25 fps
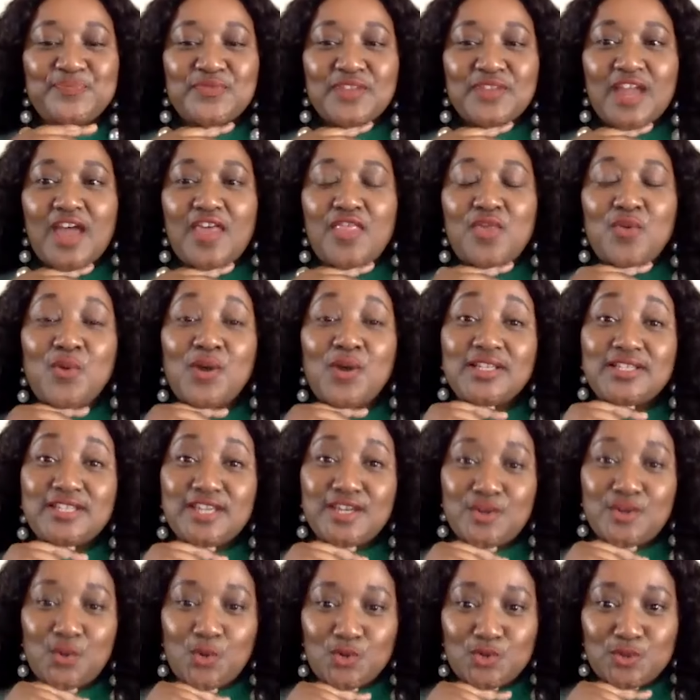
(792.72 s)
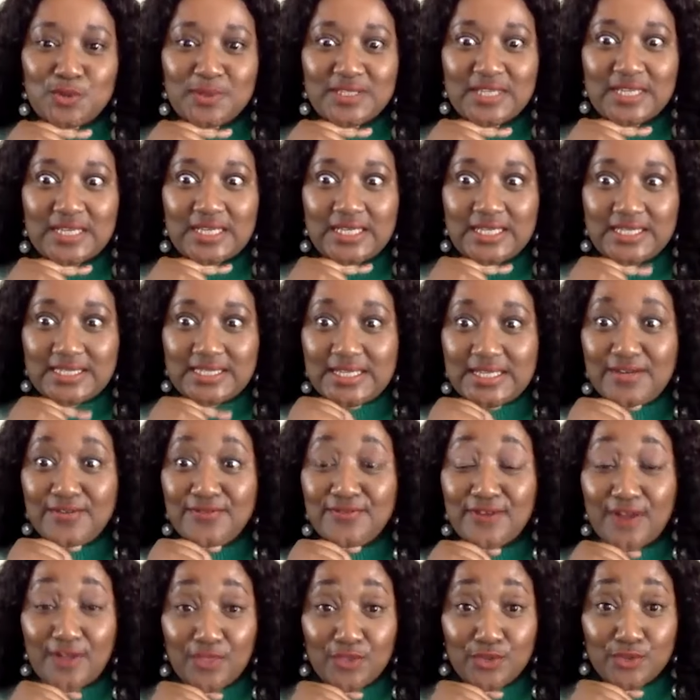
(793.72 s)
And the one day he calls me, he's like, listen, I
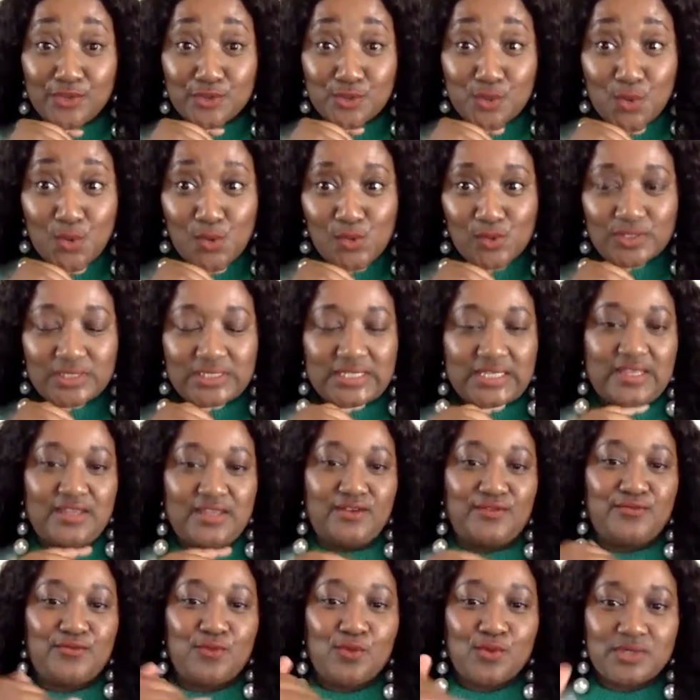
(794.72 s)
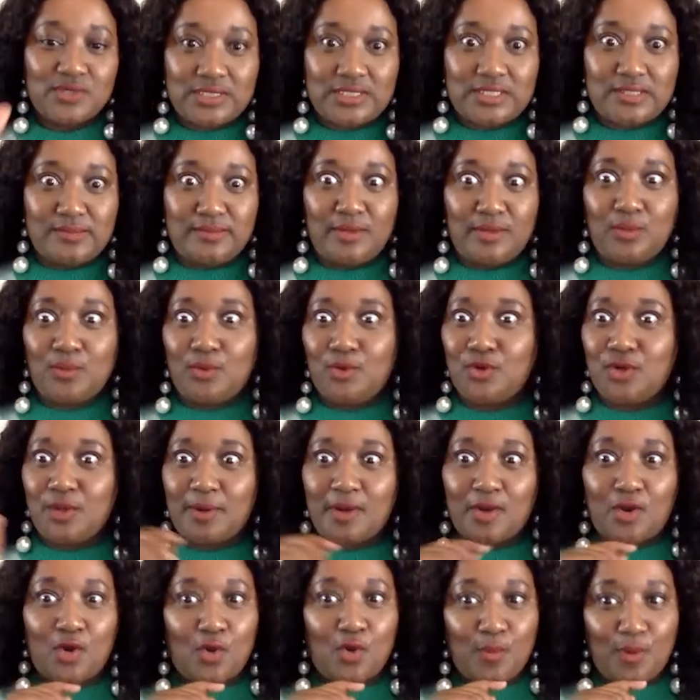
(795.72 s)
found this course. And he forwards it to me. We look at it
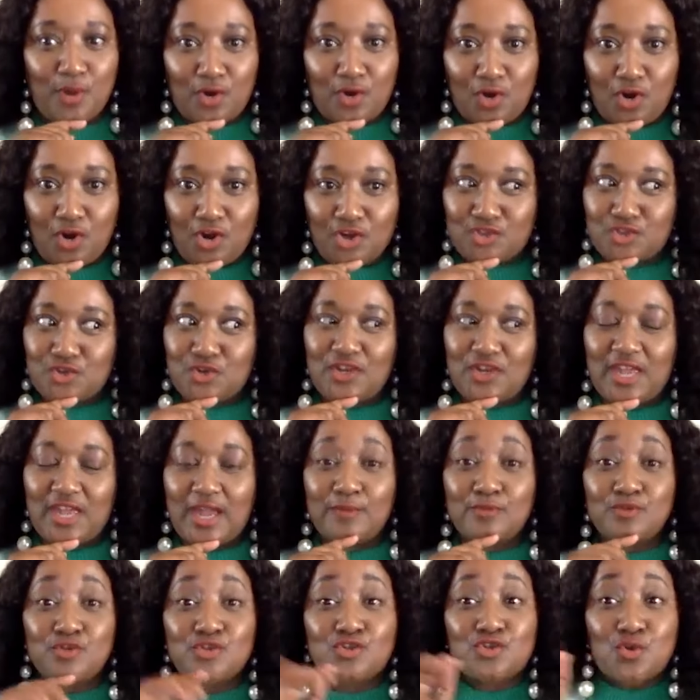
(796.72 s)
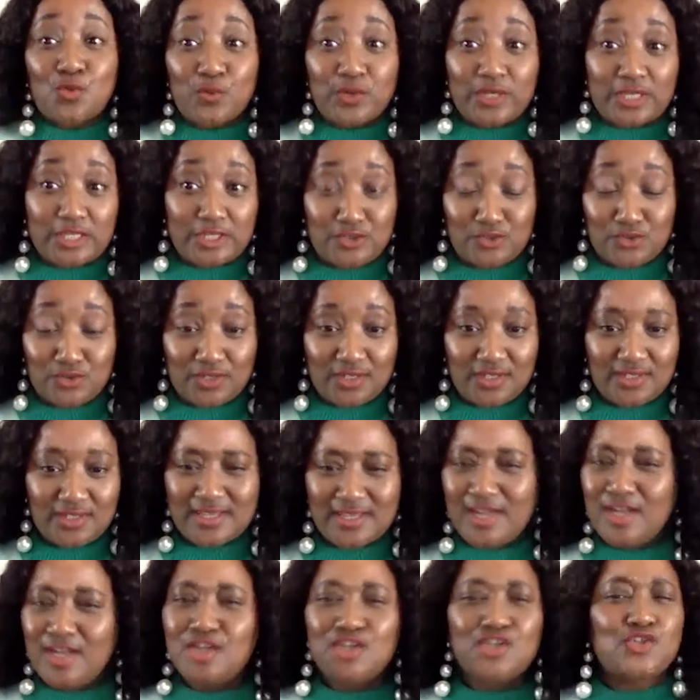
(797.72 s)
like, oh my gosh, okay, I'm sure we can do this.
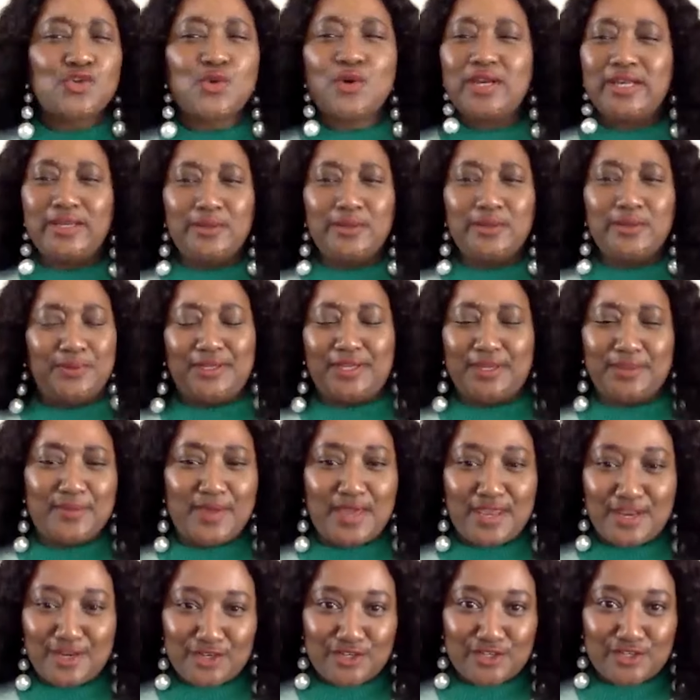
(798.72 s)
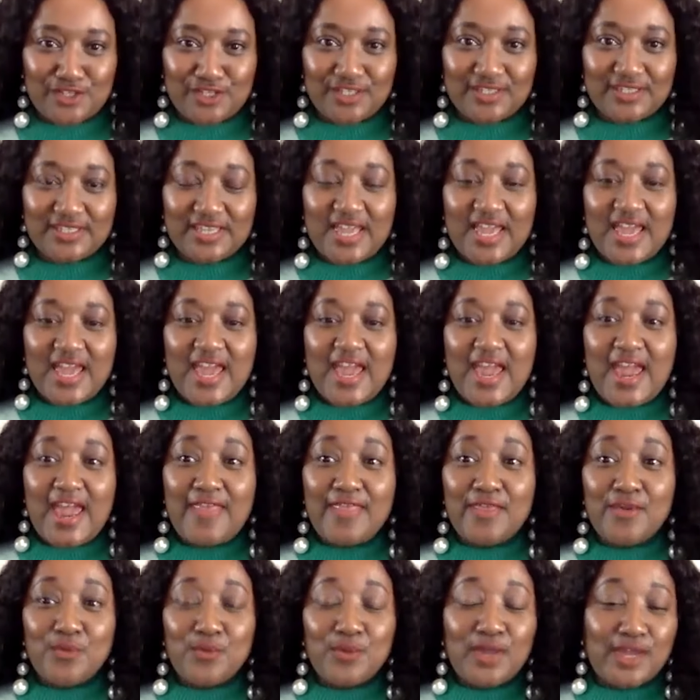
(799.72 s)
Surely we can manage this.
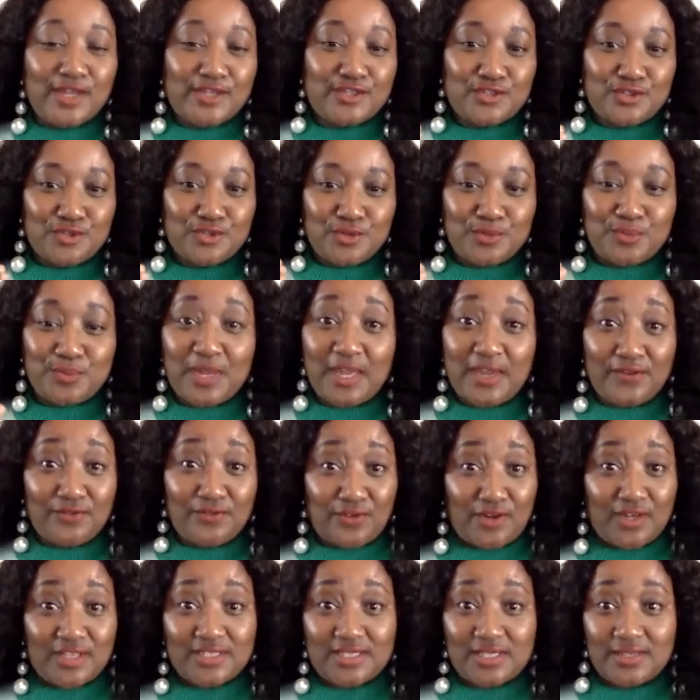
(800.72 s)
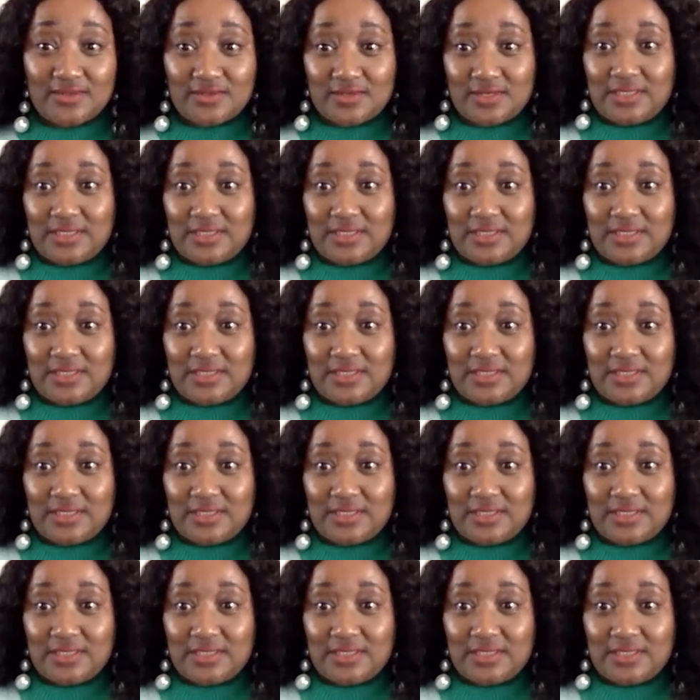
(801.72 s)
And then we had to pay for ourselves.